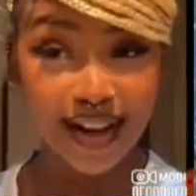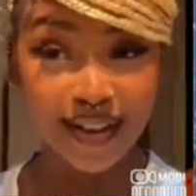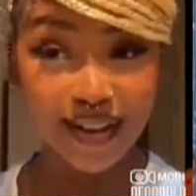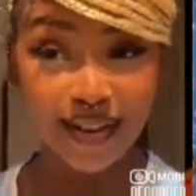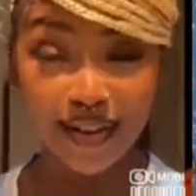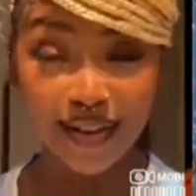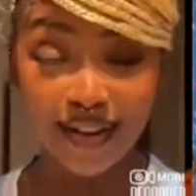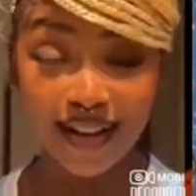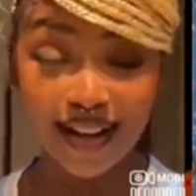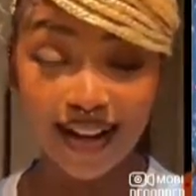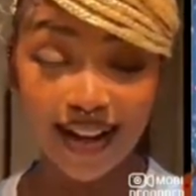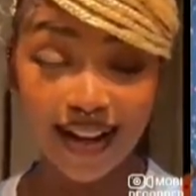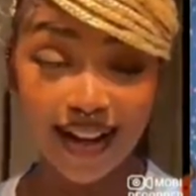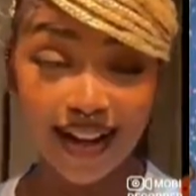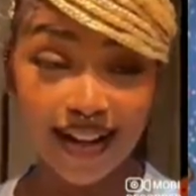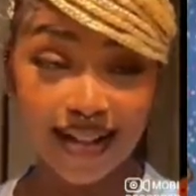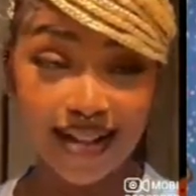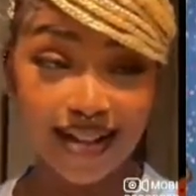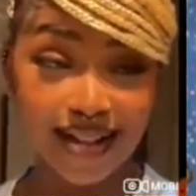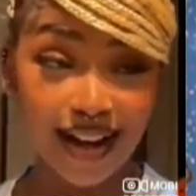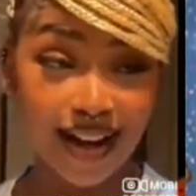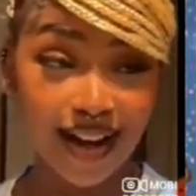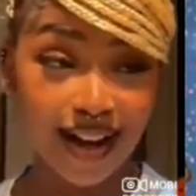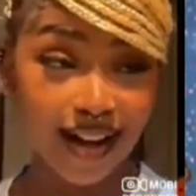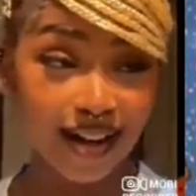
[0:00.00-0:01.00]
Yo, her
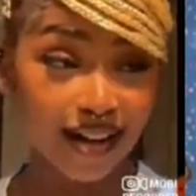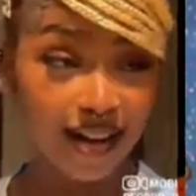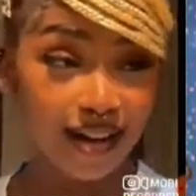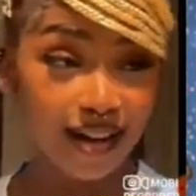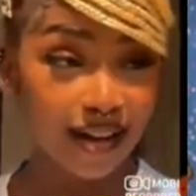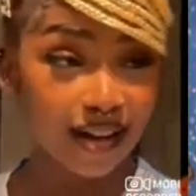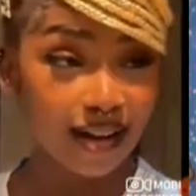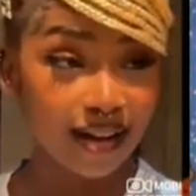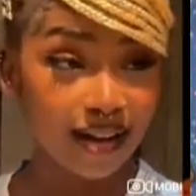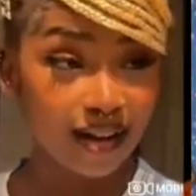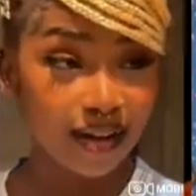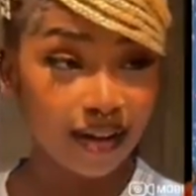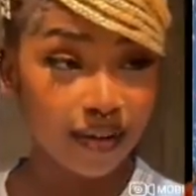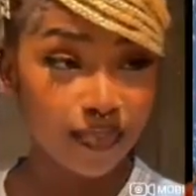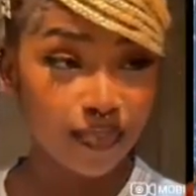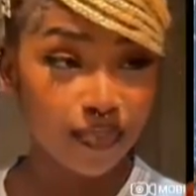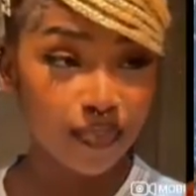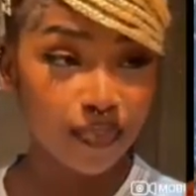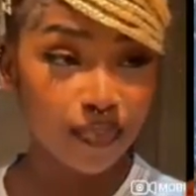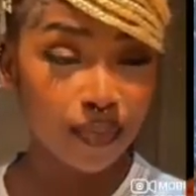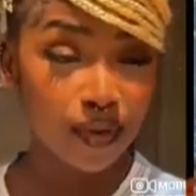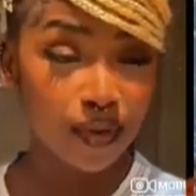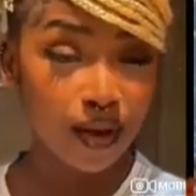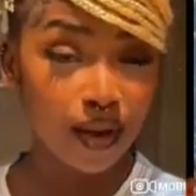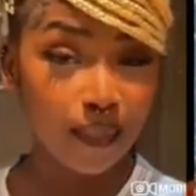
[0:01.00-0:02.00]
reaction
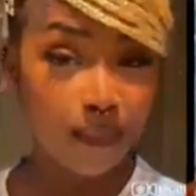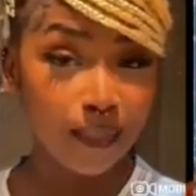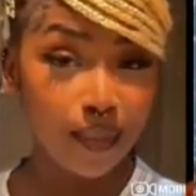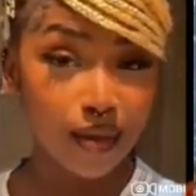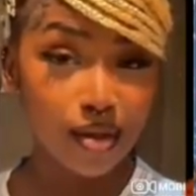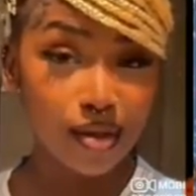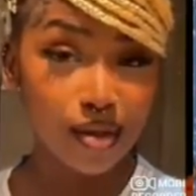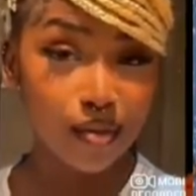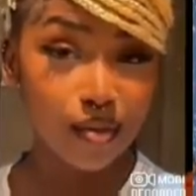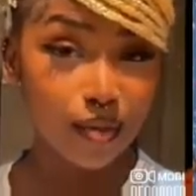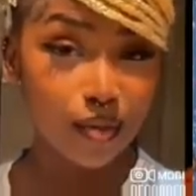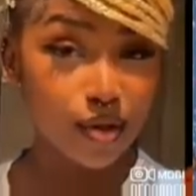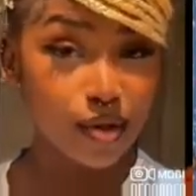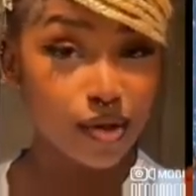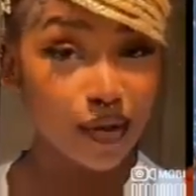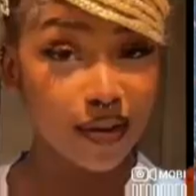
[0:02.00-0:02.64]
is beyond.